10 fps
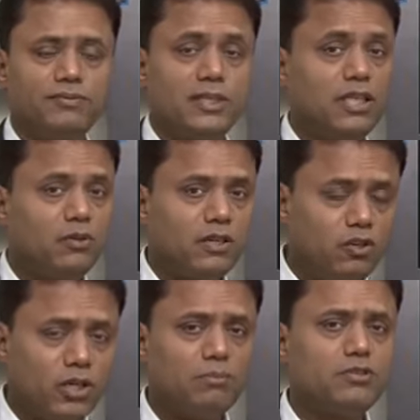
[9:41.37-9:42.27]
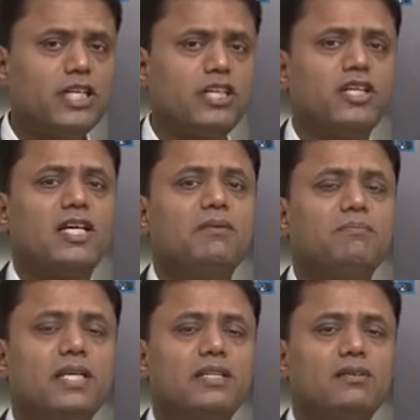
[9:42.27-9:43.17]
Then you can project your
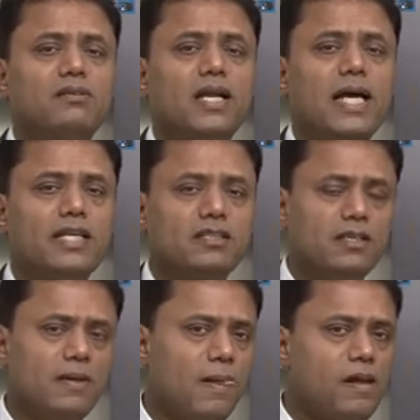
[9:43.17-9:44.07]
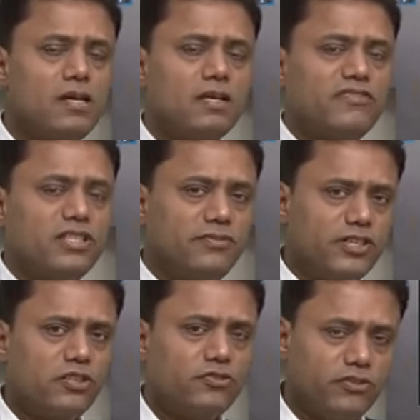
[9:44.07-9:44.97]
company in the good light. If
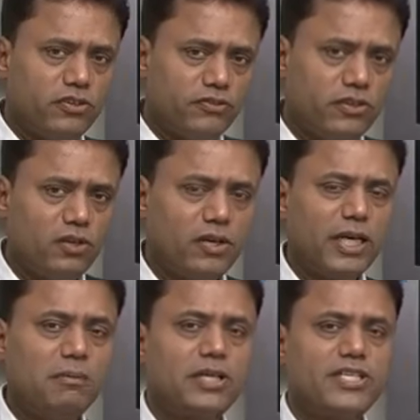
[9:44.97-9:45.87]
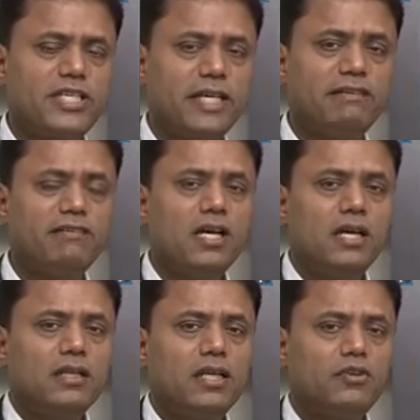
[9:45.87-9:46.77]
you are not able to achieve,
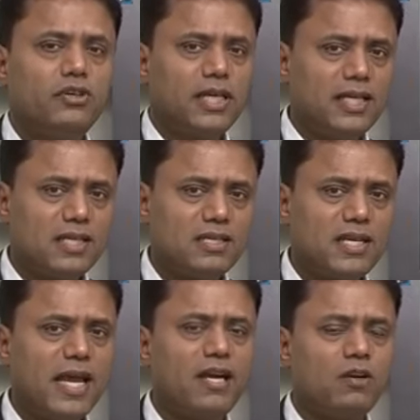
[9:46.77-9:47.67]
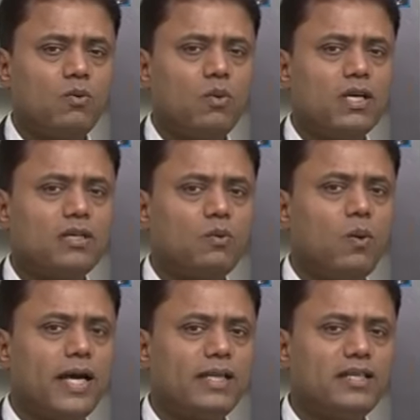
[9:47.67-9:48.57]
then you need to understand
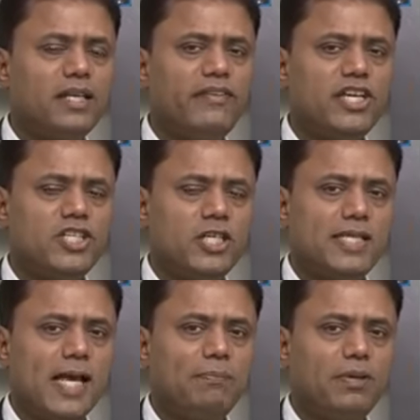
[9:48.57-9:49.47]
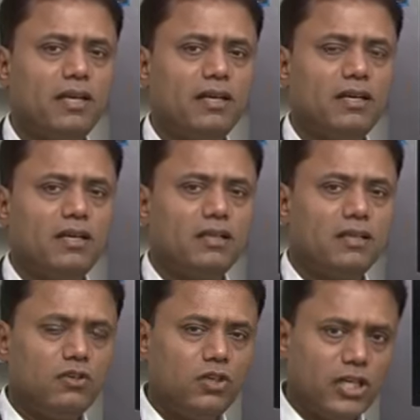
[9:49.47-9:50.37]
why the deviation is happening.
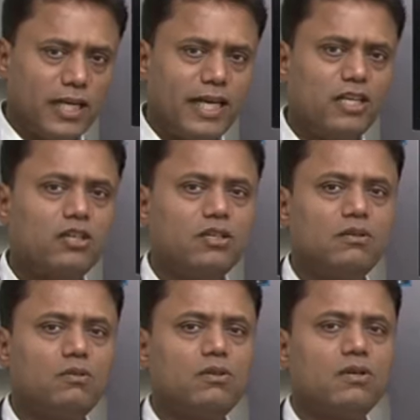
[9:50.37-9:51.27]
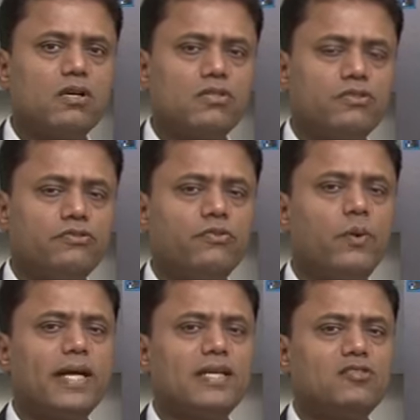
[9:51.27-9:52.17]
You need to get into the root cause of
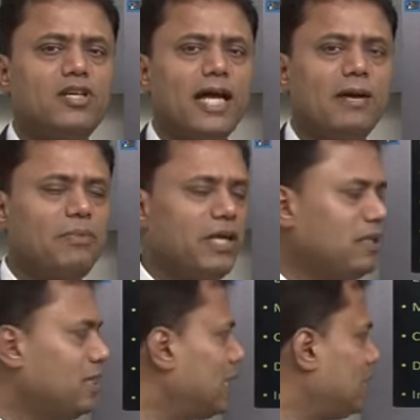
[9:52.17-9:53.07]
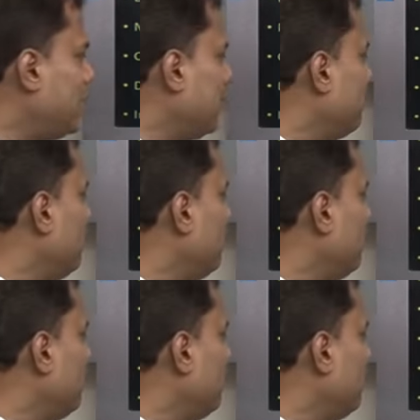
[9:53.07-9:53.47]
why it is not happening in that time.